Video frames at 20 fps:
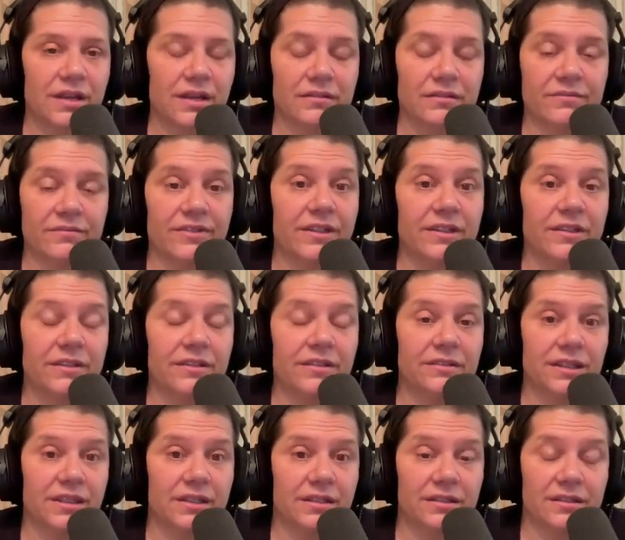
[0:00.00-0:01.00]
I can
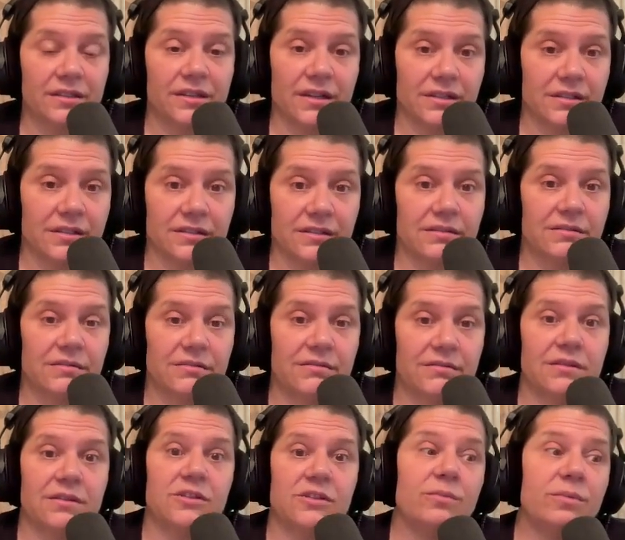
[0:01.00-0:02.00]
feel like in the next,
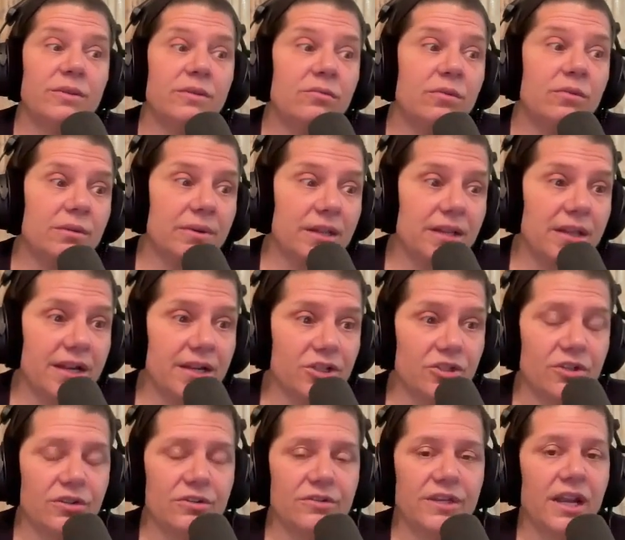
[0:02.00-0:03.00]
this could be one of my
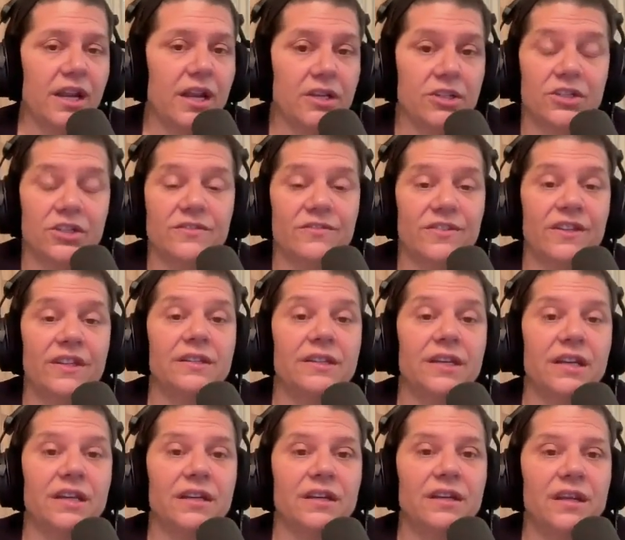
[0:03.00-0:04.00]
last shows. I could just feel
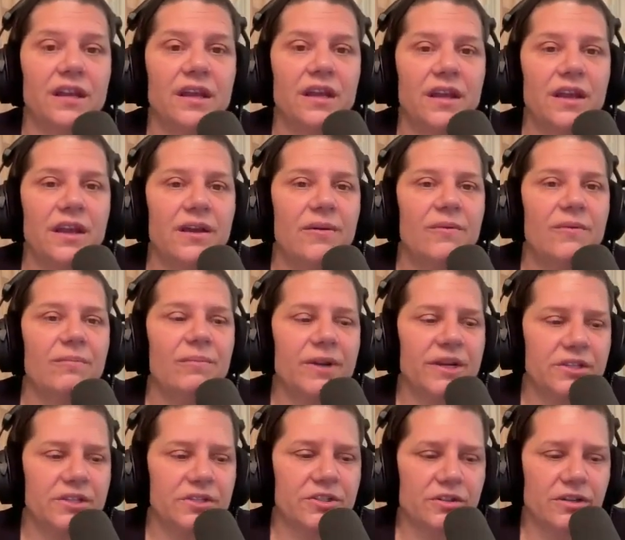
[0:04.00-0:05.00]
it.
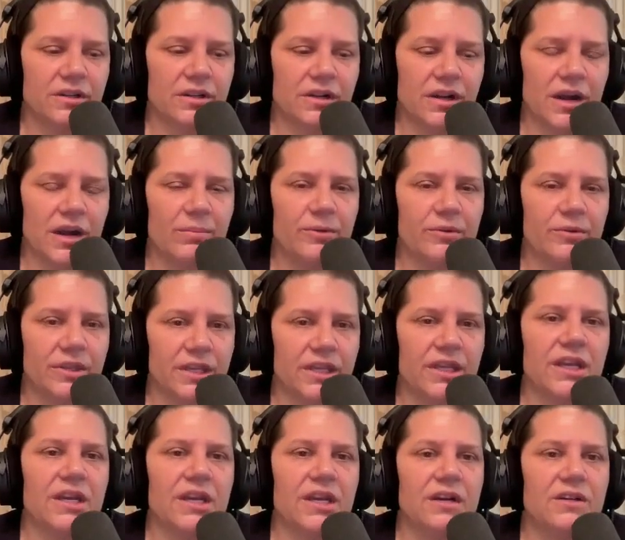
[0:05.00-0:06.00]
But it took a couple
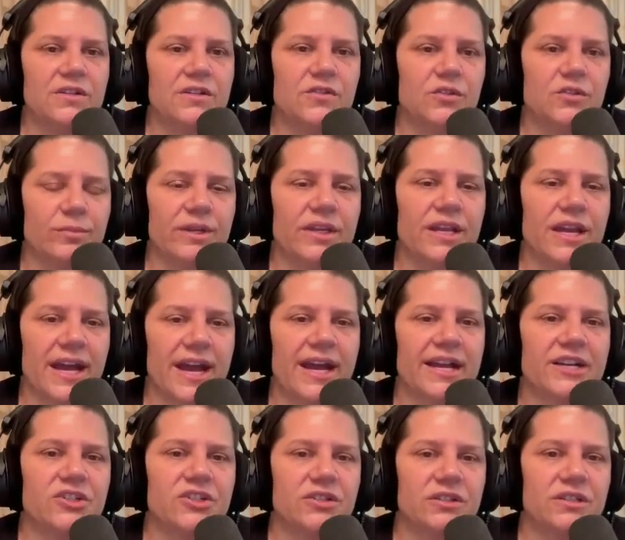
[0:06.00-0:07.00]
years for me to
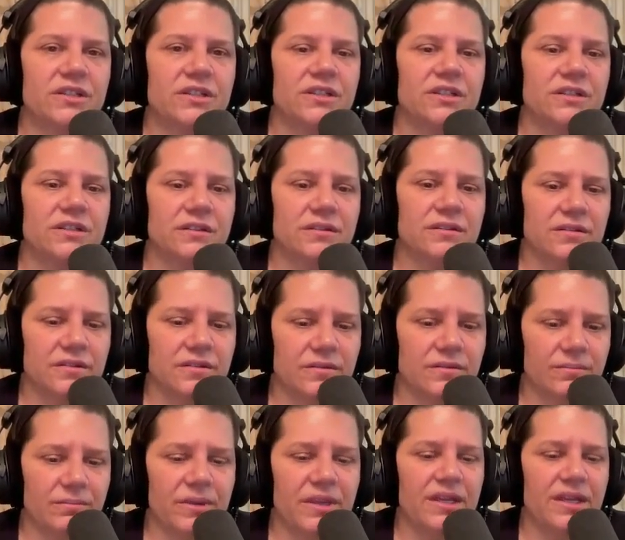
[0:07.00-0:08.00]
actually
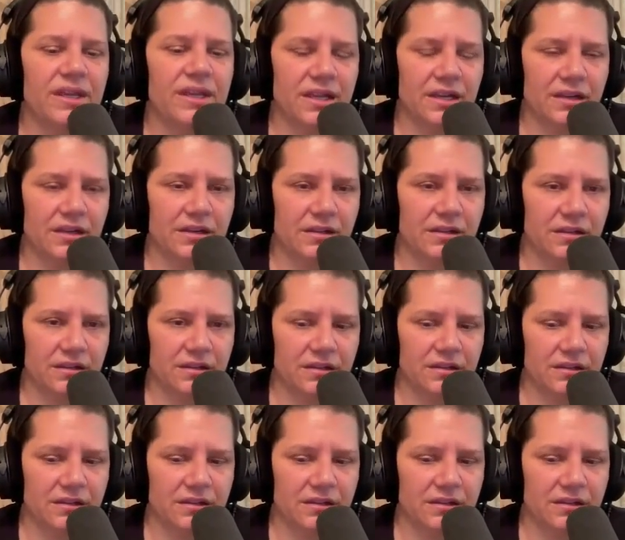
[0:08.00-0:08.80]
be in